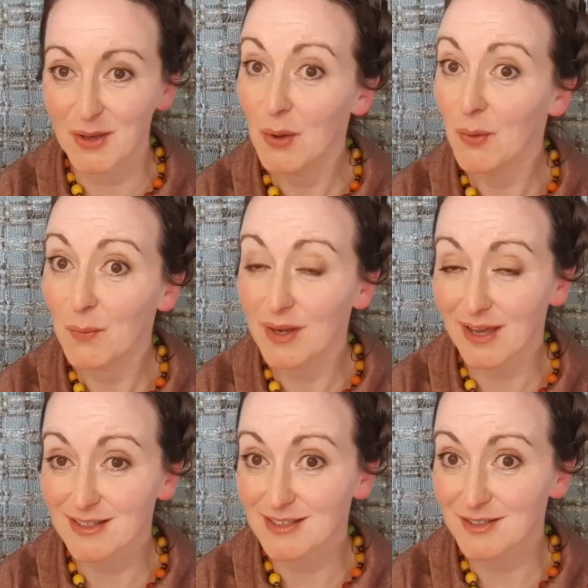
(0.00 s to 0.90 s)
We're
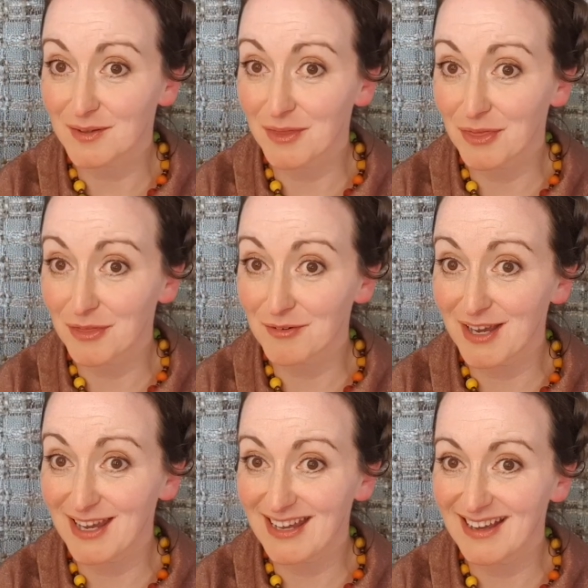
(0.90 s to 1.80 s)
going to do
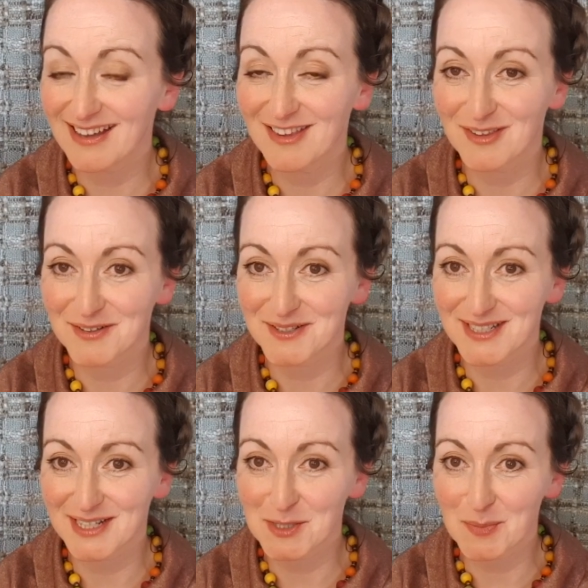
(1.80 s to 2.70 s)
three thought
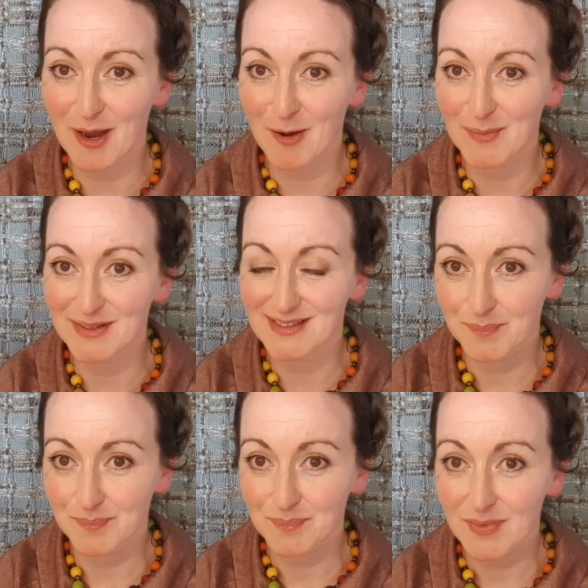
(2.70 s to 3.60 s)
experiments.
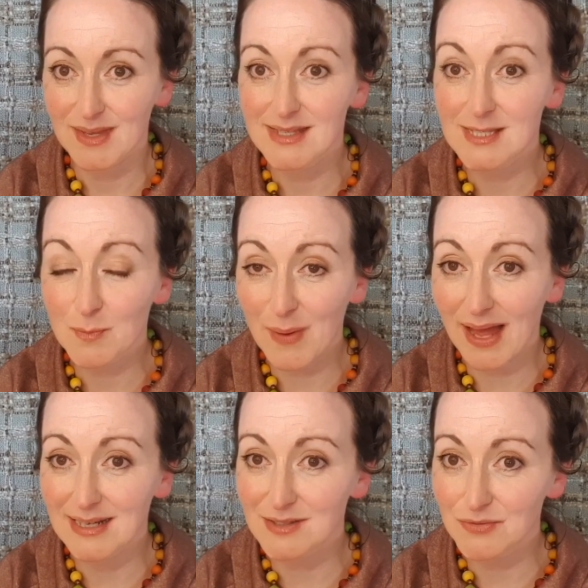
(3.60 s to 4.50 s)
Smell
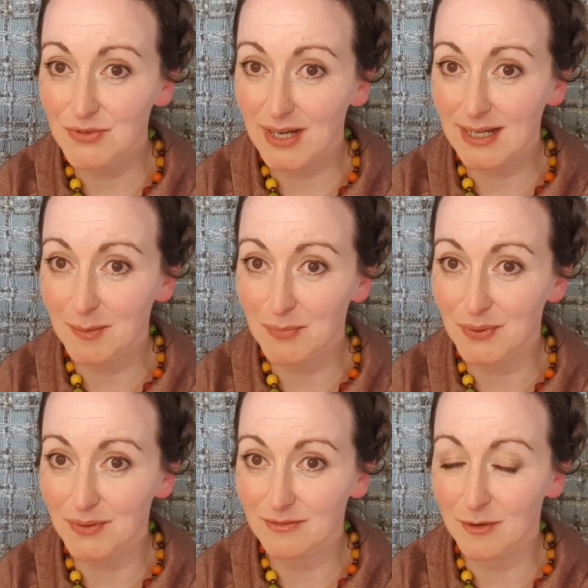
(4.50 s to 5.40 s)
is really
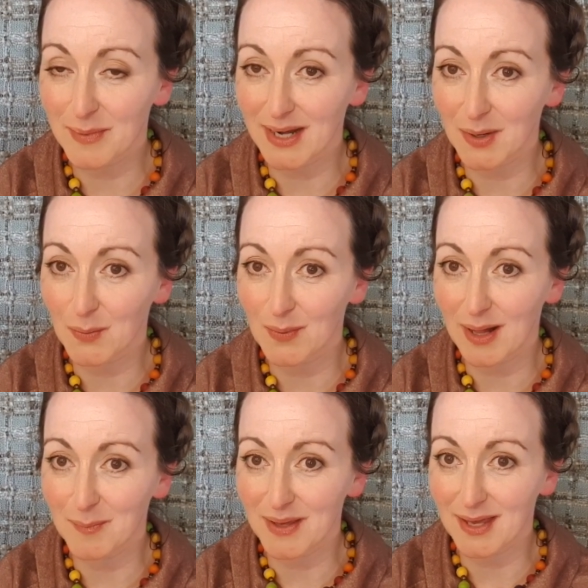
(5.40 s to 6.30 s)
important for mental
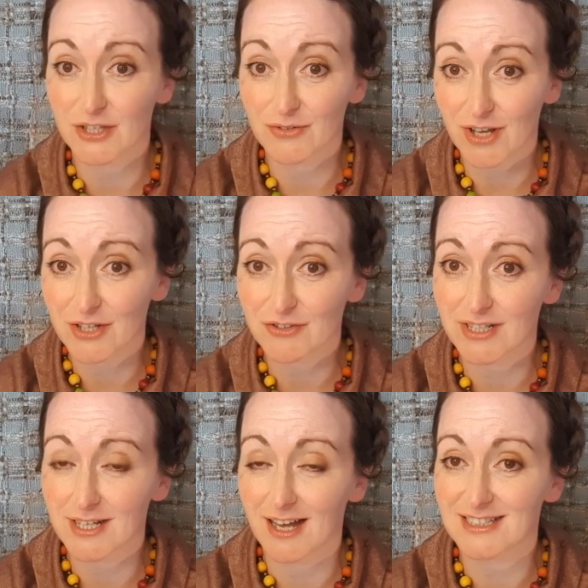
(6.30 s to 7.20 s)
well-being. Nurturing
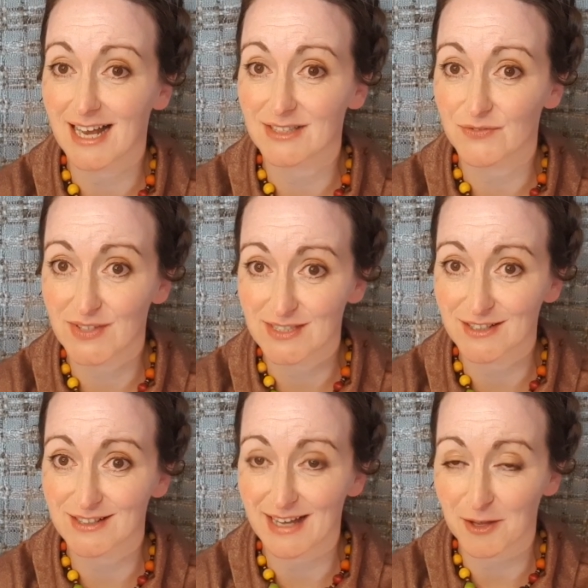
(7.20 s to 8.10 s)
touch has
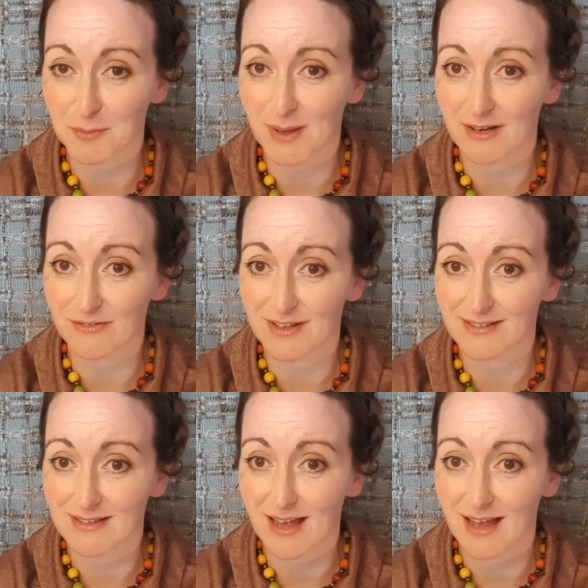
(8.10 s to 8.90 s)
physical health benefits,